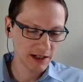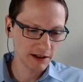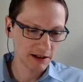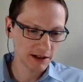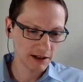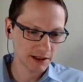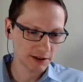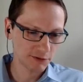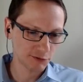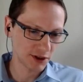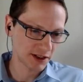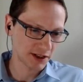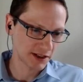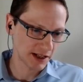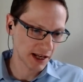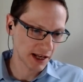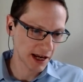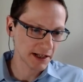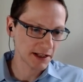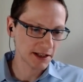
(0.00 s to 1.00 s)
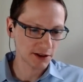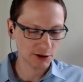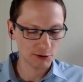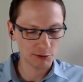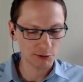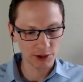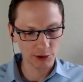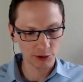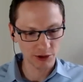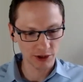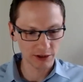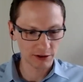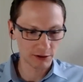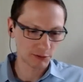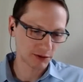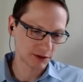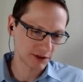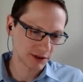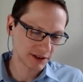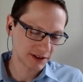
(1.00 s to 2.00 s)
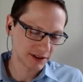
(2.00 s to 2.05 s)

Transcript: As for the slides, so we usually don't